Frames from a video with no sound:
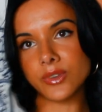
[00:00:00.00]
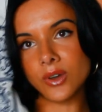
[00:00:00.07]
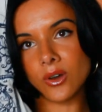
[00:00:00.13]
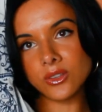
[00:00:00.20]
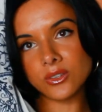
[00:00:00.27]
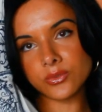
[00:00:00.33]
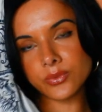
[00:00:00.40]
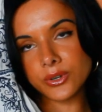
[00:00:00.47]

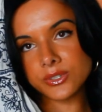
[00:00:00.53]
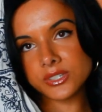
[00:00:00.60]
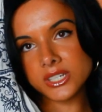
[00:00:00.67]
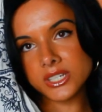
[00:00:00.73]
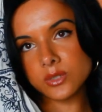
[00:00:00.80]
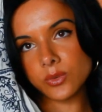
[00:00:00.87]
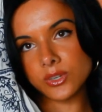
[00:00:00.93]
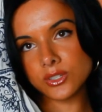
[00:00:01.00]
All the
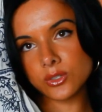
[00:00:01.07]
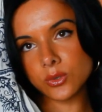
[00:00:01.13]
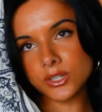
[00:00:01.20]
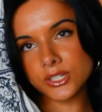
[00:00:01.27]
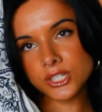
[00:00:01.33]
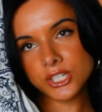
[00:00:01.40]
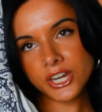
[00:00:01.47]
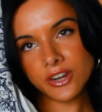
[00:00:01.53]
proceeds went
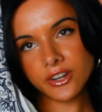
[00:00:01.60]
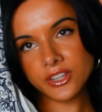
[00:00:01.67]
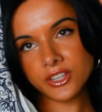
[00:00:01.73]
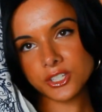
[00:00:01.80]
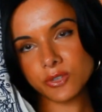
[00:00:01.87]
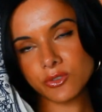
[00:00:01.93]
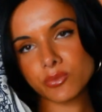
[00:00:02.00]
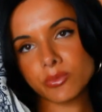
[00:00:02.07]
towards a charity
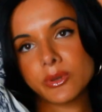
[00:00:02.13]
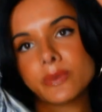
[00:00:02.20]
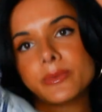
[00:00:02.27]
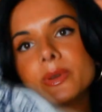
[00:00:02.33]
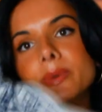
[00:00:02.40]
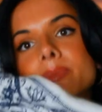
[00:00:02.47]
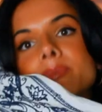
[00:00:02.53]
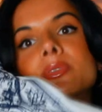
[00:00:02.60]
that she was
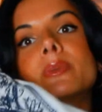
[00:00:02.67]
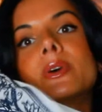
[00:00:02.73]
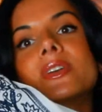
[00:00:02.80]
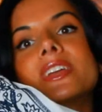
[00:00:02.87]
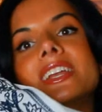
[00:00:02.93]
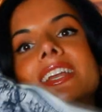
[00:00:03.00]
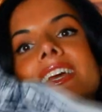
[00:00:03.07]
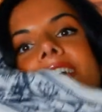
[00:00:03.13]

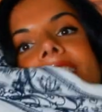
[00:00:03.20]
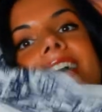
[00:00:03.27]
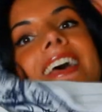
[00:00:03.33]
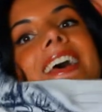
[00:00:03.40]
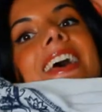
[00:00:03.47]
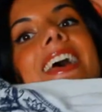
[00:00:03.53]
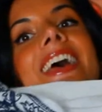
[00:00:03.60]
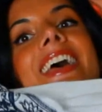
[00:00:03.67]
promoting,
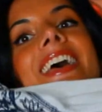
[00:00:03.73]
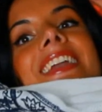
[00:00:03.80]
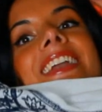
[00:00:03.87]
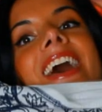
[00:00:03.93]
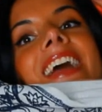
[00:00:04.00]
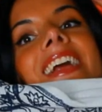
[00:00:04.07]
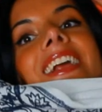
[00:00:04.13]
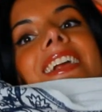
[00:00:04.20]

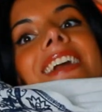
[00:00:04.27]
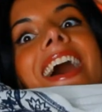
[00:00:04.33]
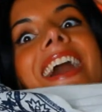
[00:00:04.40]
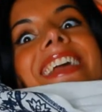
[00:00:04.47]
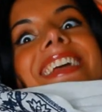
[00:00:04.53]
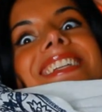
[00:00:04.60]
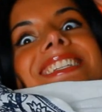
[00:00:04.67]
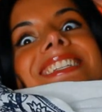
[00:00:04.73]
and I
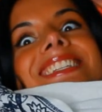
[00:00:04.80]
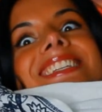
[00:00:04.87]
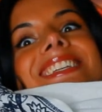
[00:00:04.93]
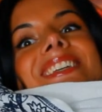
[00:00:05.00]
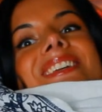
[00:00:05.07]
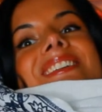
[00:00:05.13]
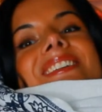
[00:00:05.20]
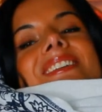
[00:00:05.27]
got
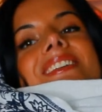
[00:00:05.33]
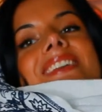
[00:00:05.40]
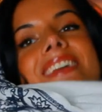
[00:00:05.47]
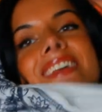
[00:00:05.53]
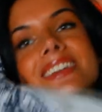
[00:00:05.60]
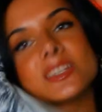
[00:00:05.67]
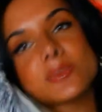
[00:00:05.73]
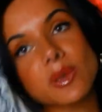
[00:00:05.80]
it.
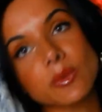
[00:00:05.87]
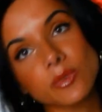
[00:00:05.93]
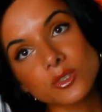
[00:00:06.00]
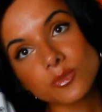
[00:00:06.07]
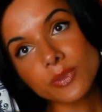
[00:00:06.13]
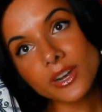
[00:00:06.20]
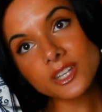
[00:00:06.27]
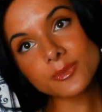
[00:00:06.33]
And it is my
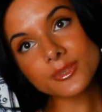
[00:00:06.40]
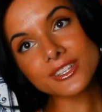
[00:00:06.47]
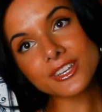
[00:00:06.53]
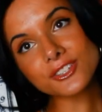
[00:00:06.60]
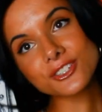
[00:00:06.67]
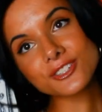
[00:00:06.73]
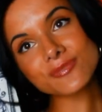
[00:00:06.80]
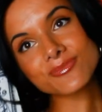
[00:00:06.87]
most prized
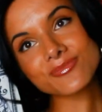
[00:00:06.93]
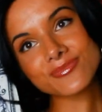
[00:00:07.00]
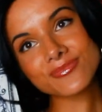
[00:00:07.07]
possession.